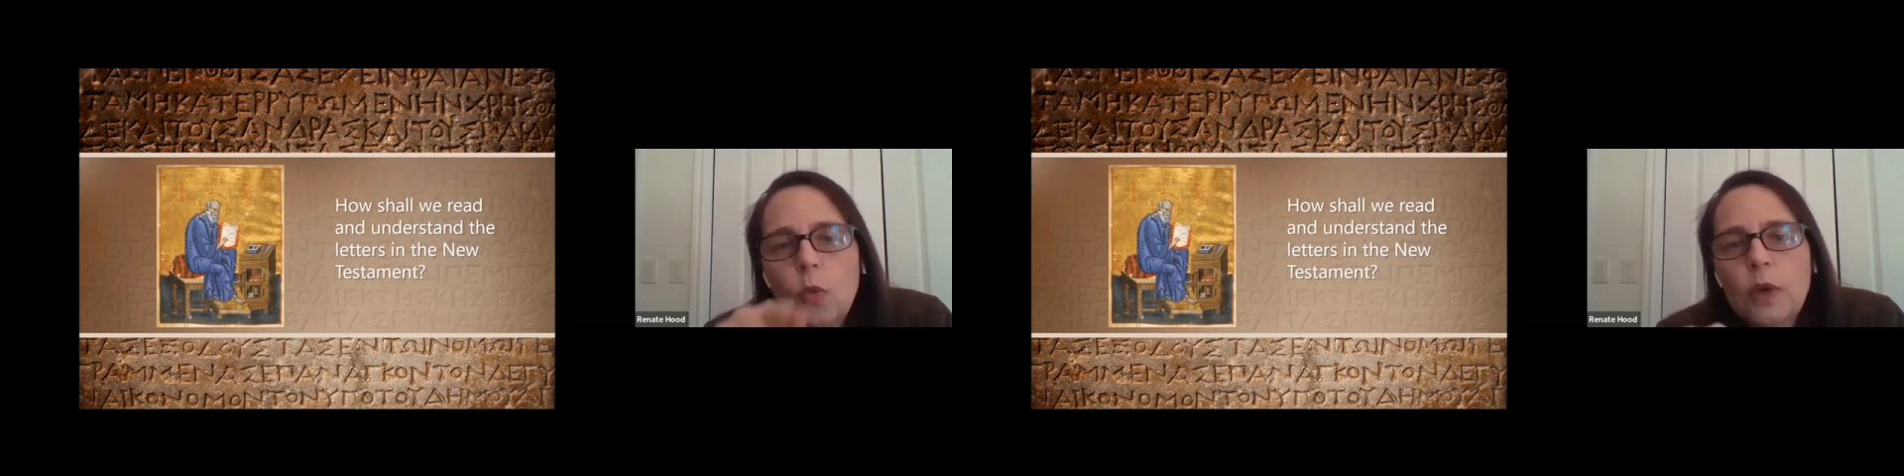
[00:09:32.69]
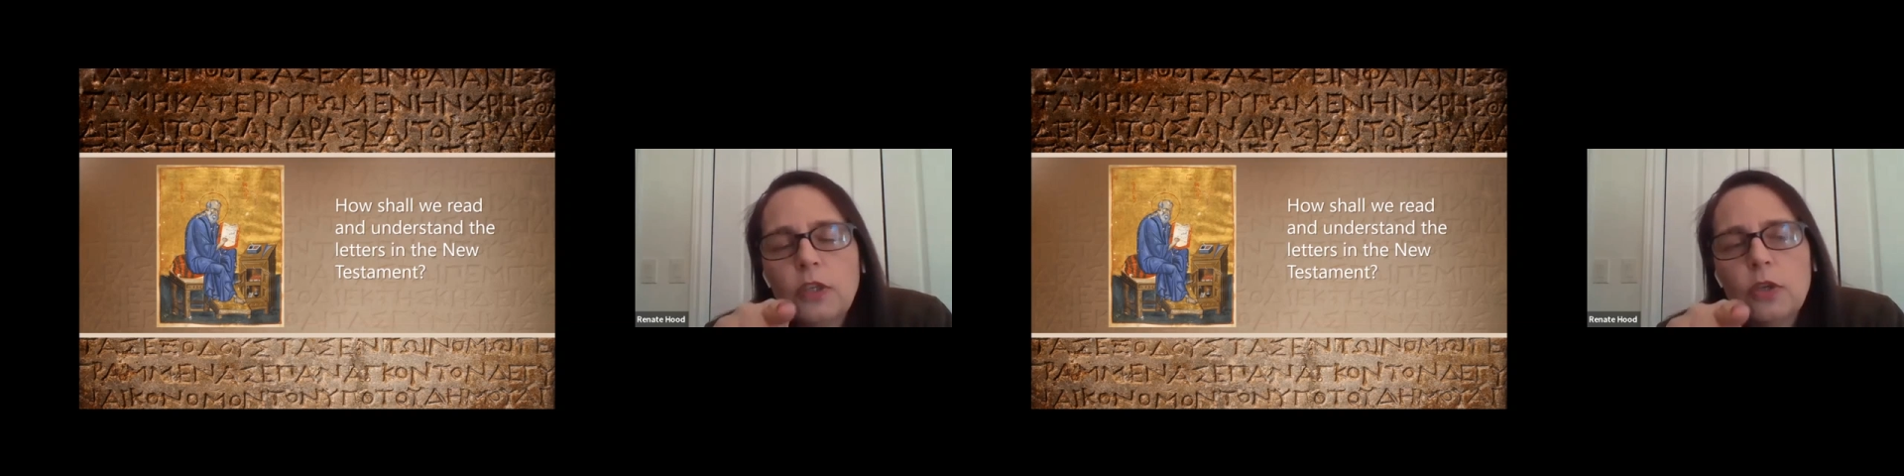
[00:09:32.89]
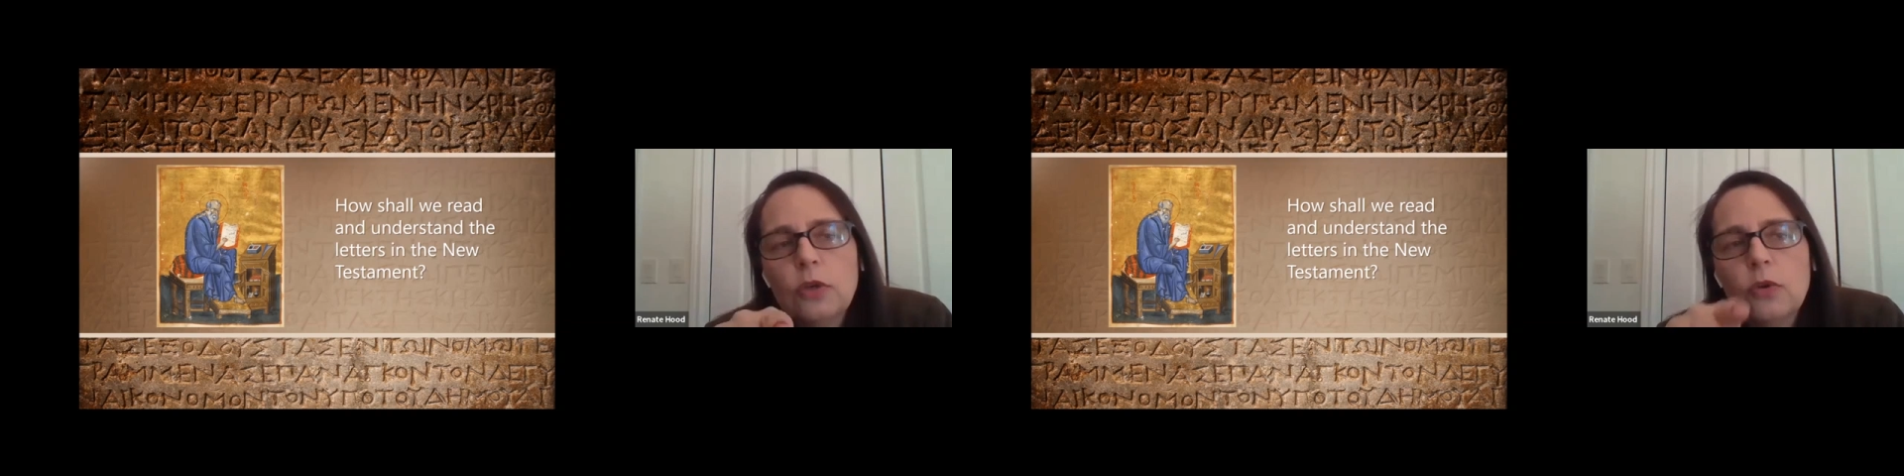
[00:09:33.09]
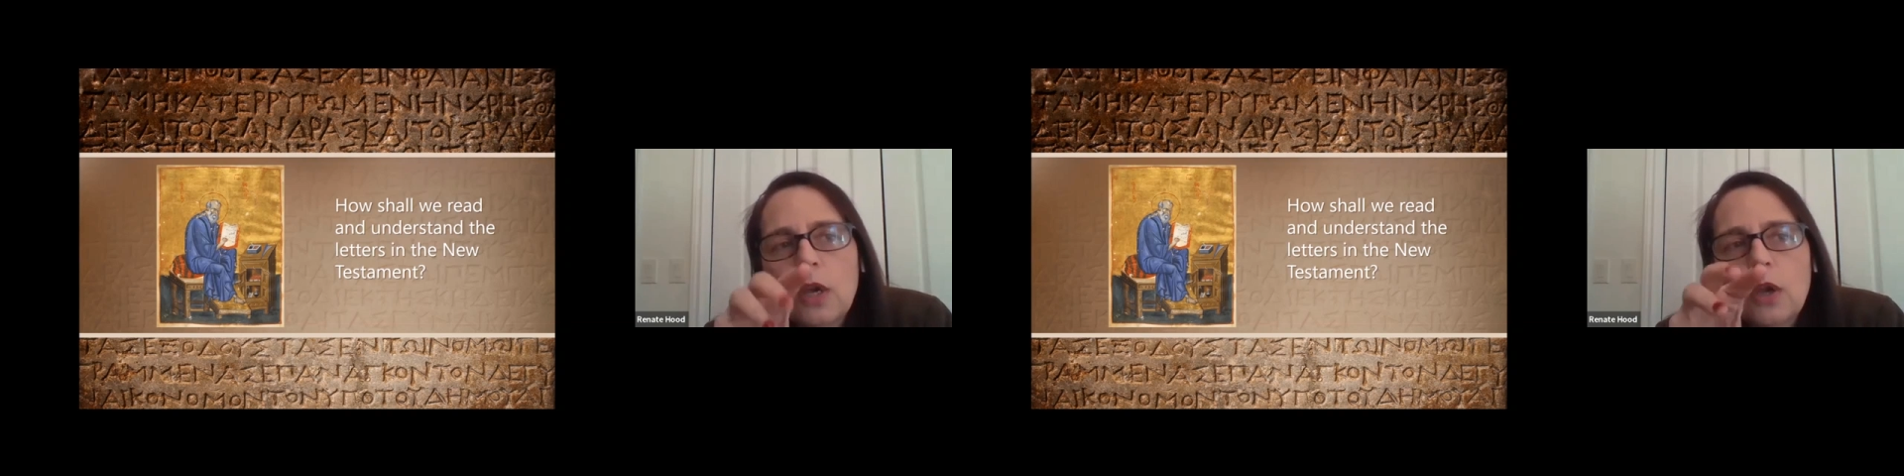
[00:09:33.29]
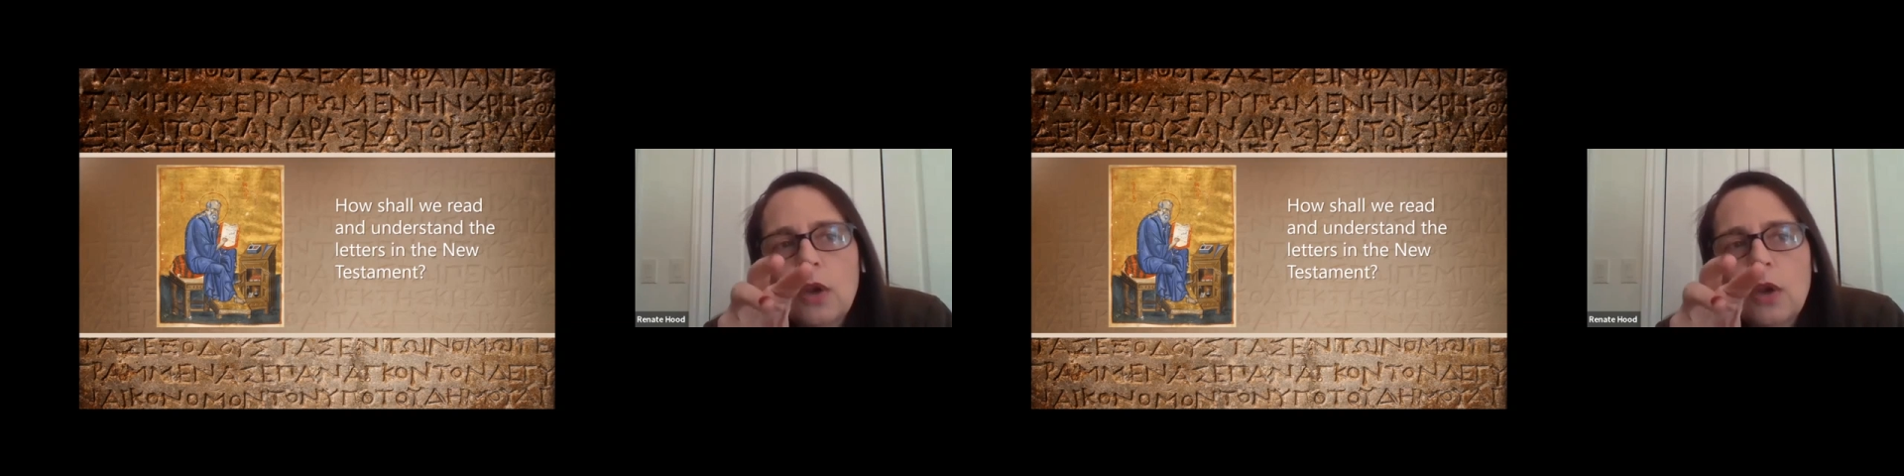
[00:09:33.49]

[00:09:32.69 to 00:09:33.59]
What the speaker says: when you